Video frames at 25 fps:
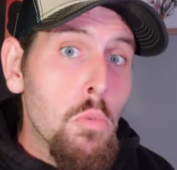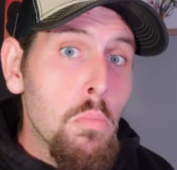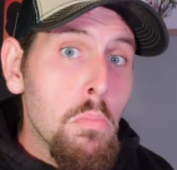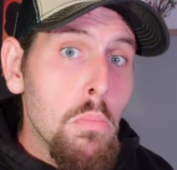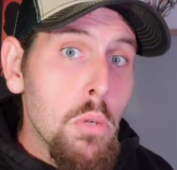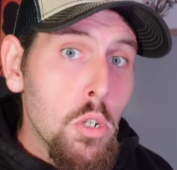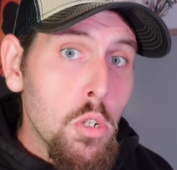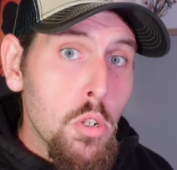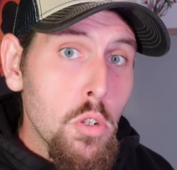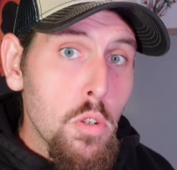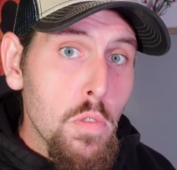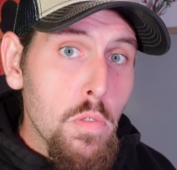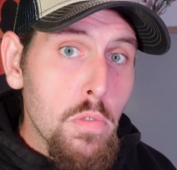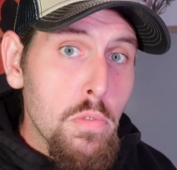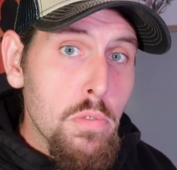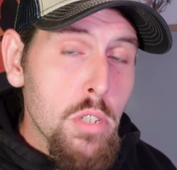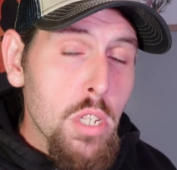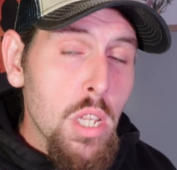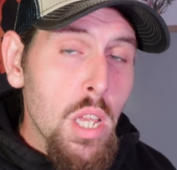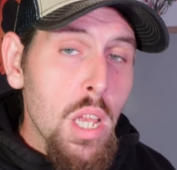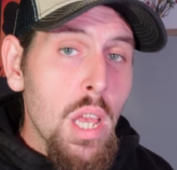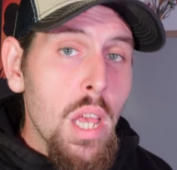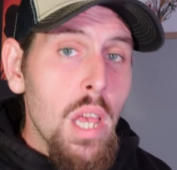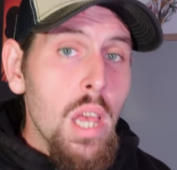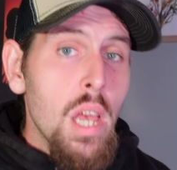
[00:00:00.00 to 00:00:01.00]

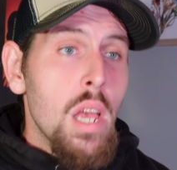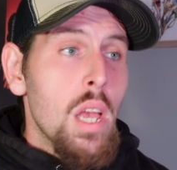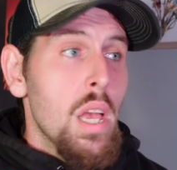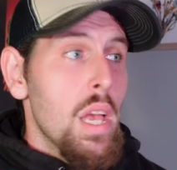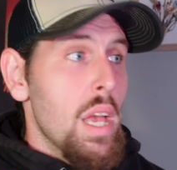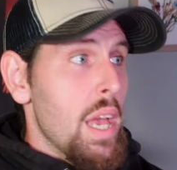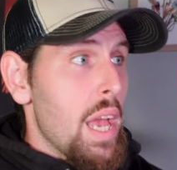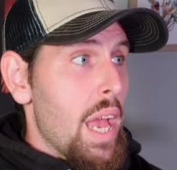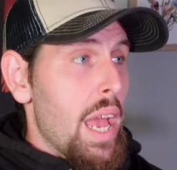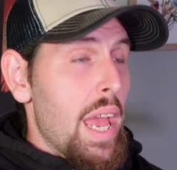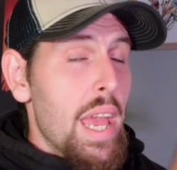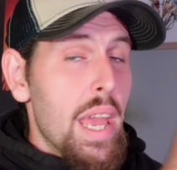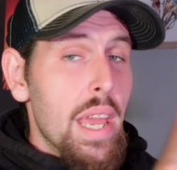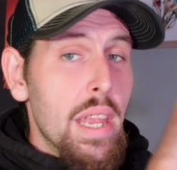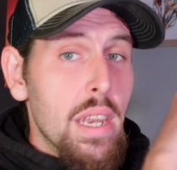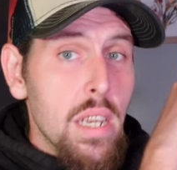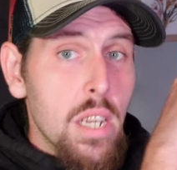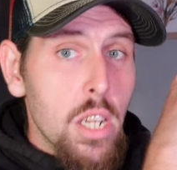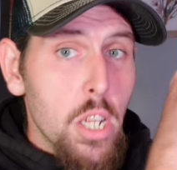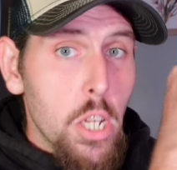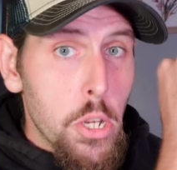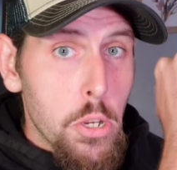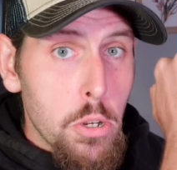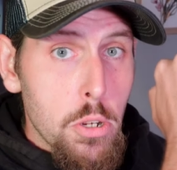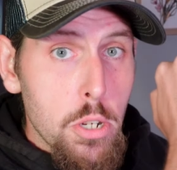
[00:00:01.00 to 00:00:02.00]
moves,
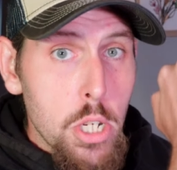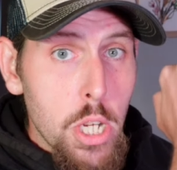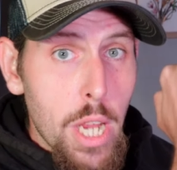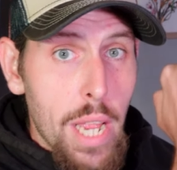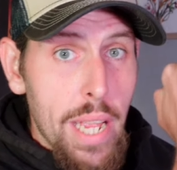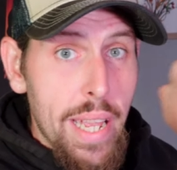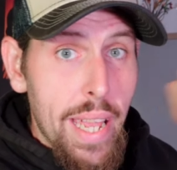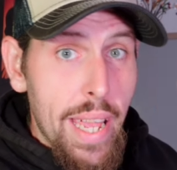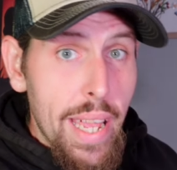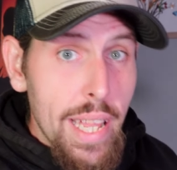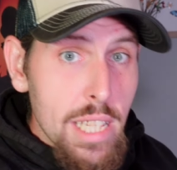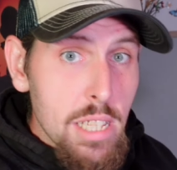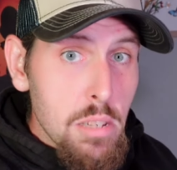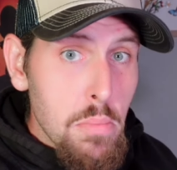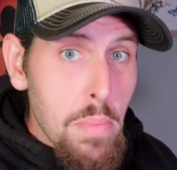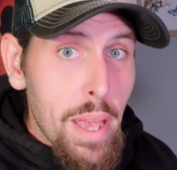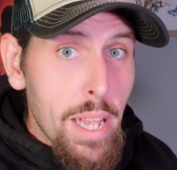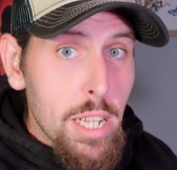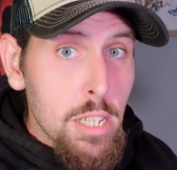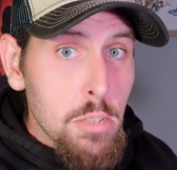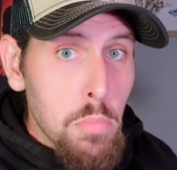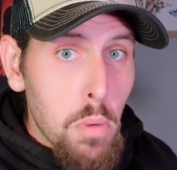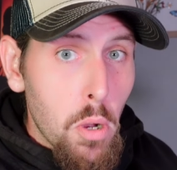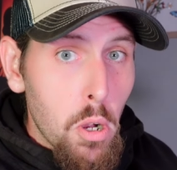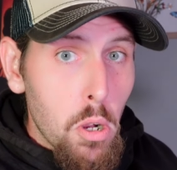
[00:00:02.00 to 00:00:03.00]
and your
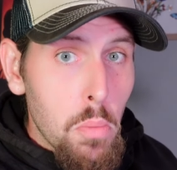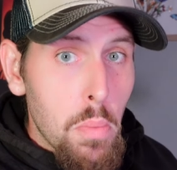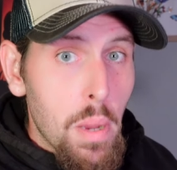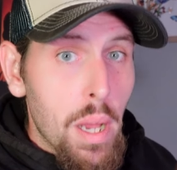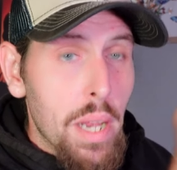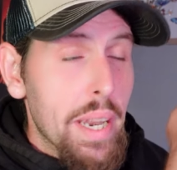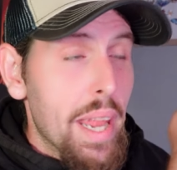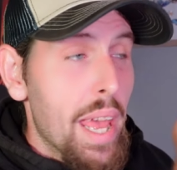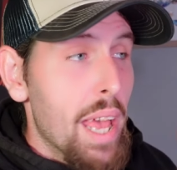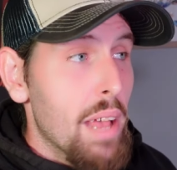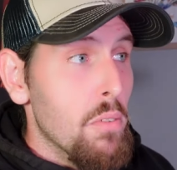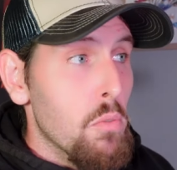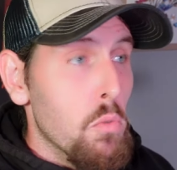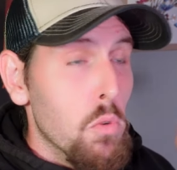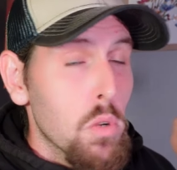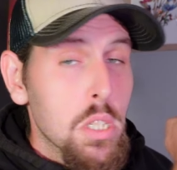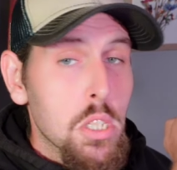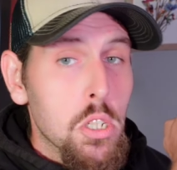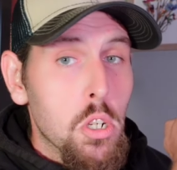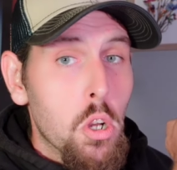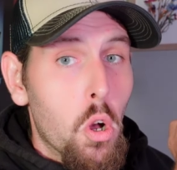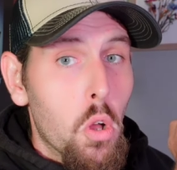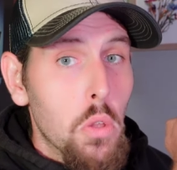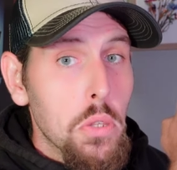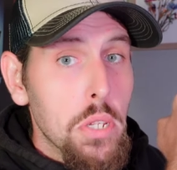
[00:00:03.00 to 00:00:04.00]
Gigantamax Pokemon have
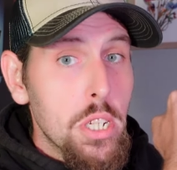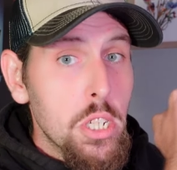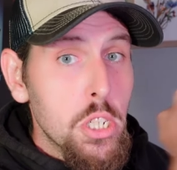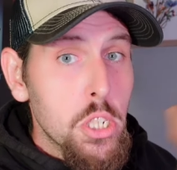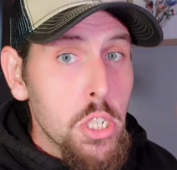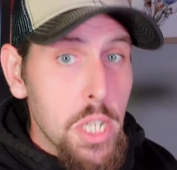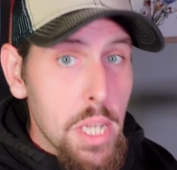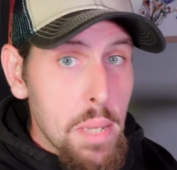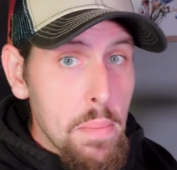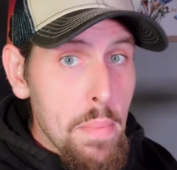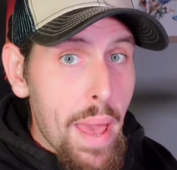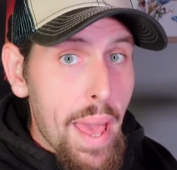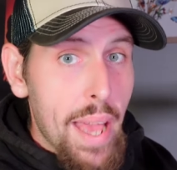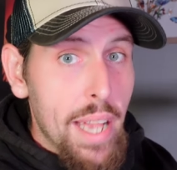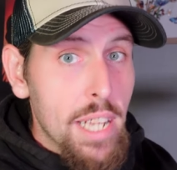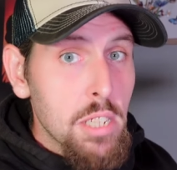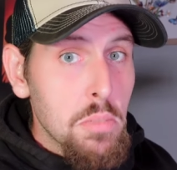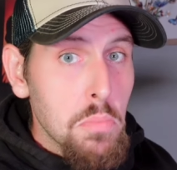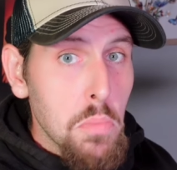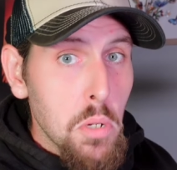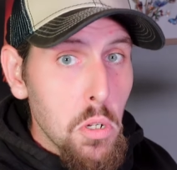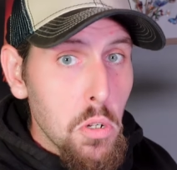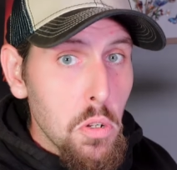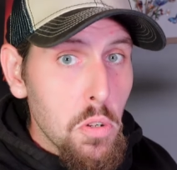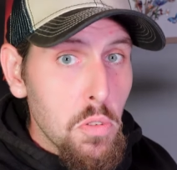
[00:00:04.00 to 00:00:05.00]
what's called a G-Max
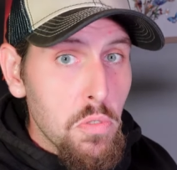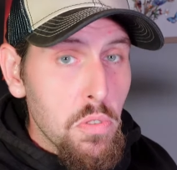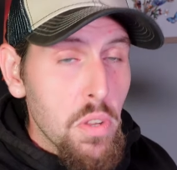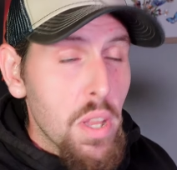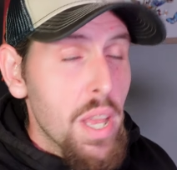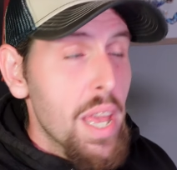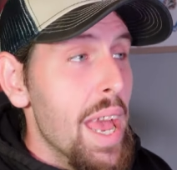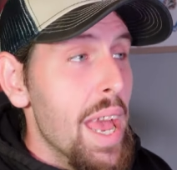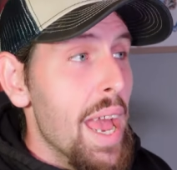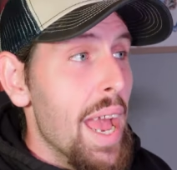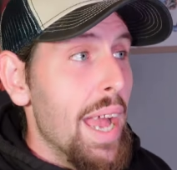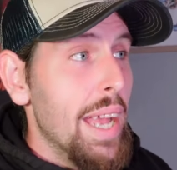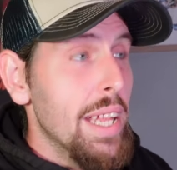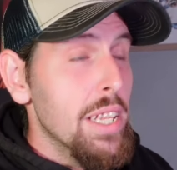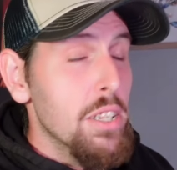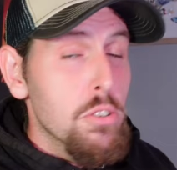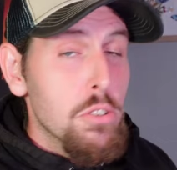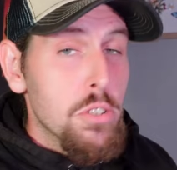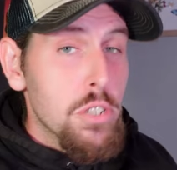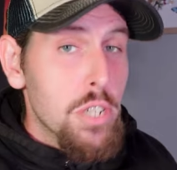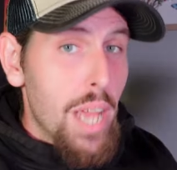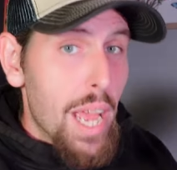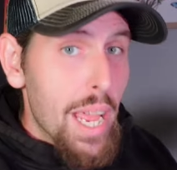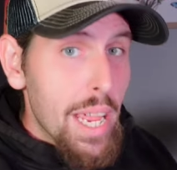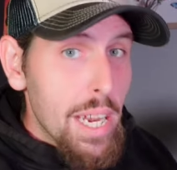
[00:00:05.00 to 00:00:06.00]
move, and your
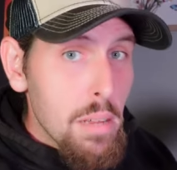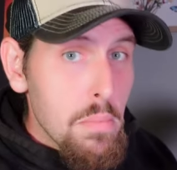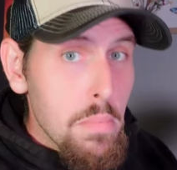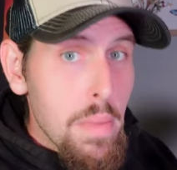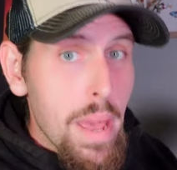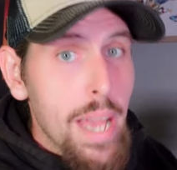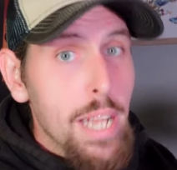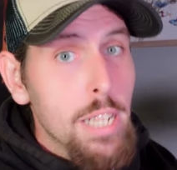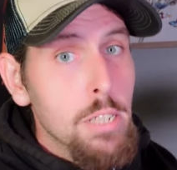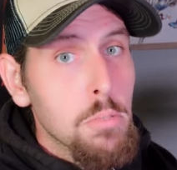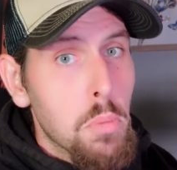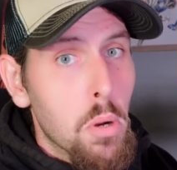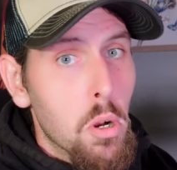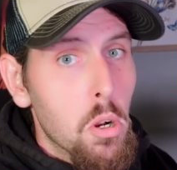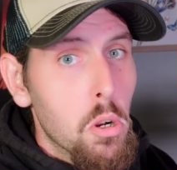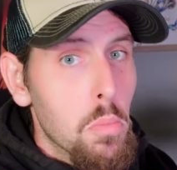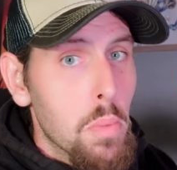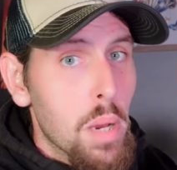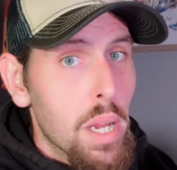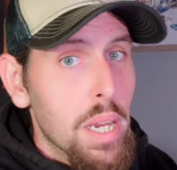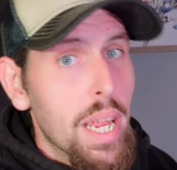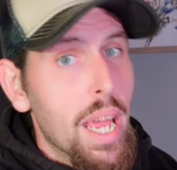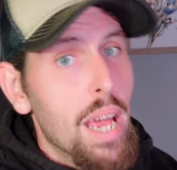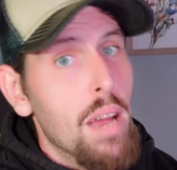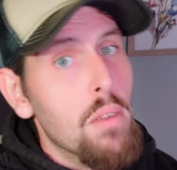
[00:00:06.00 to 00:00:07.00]
Dynamax
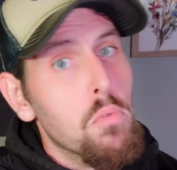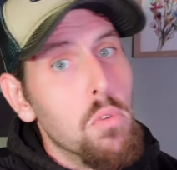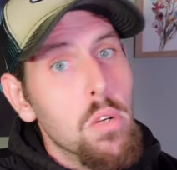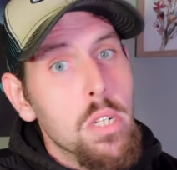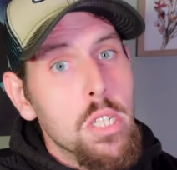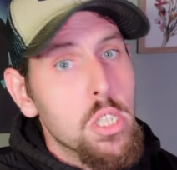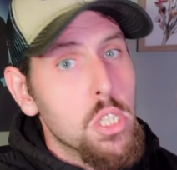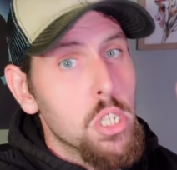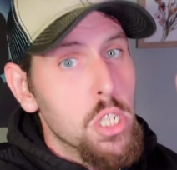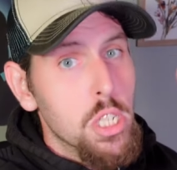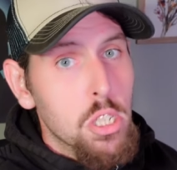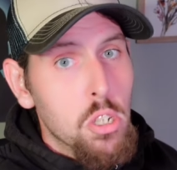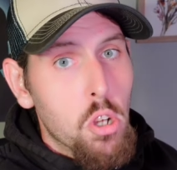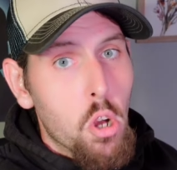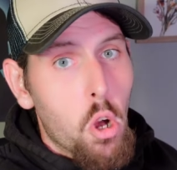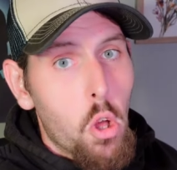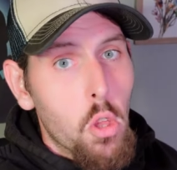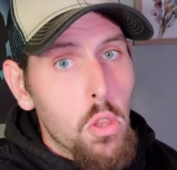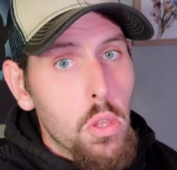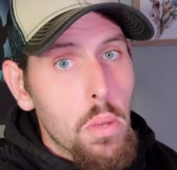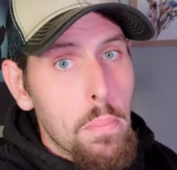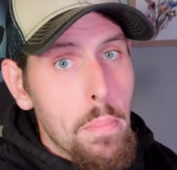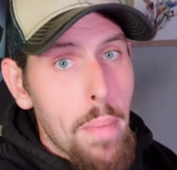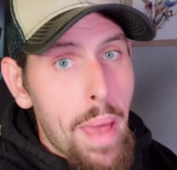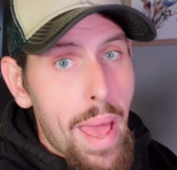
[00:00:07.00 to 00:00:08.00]
Pokemon have what's just
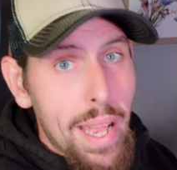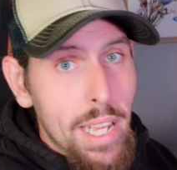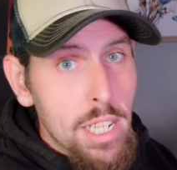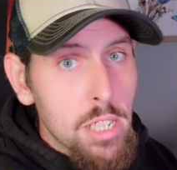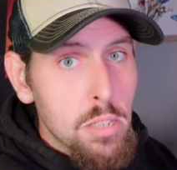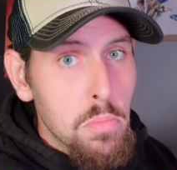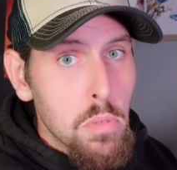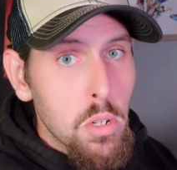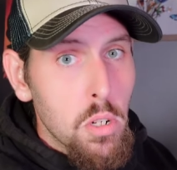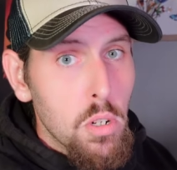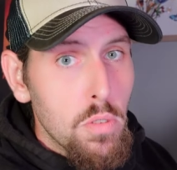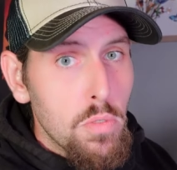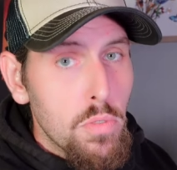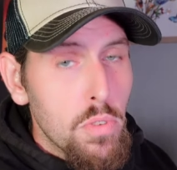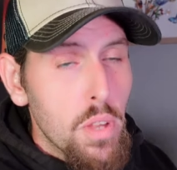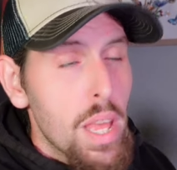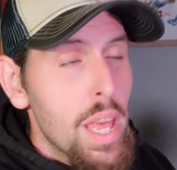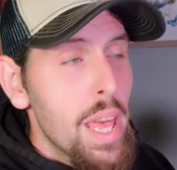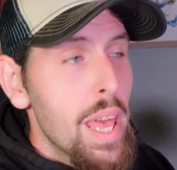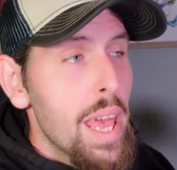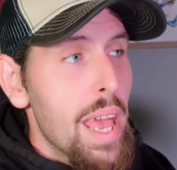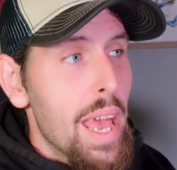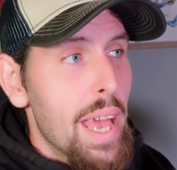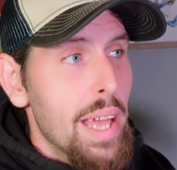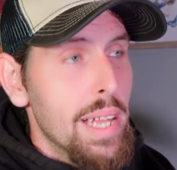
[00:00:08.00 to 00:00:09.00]
called a Max move.
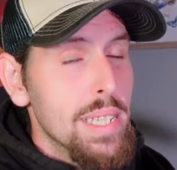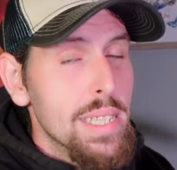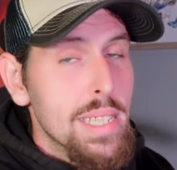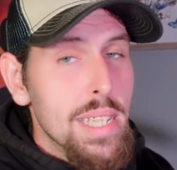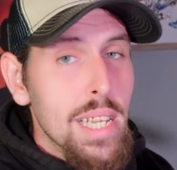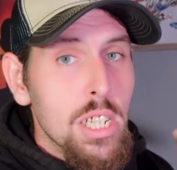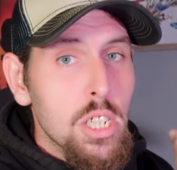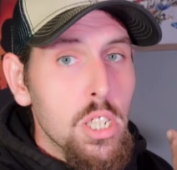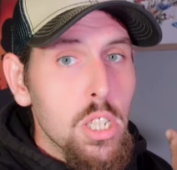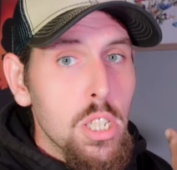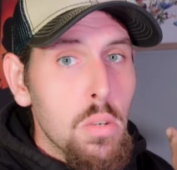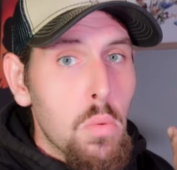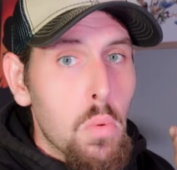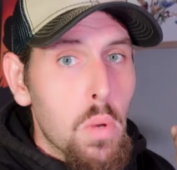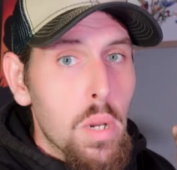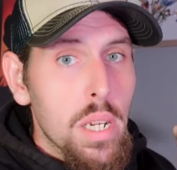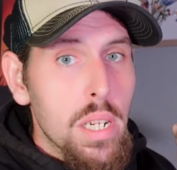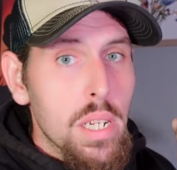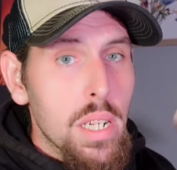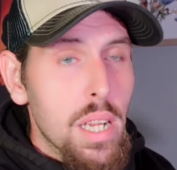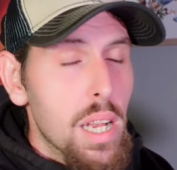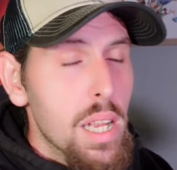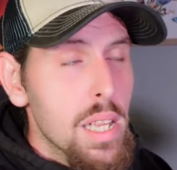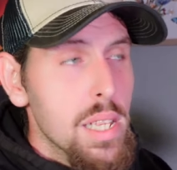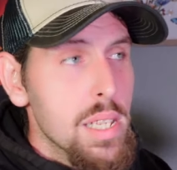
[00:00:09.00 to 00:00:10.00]
And essentially what
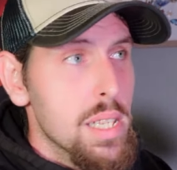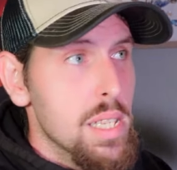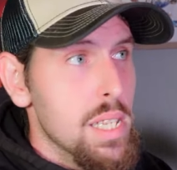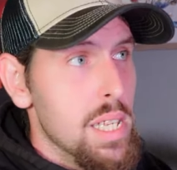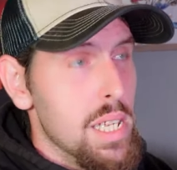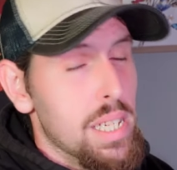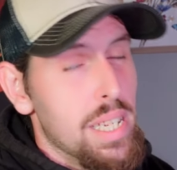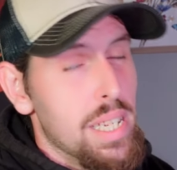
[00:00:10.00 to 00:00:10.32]
it does is it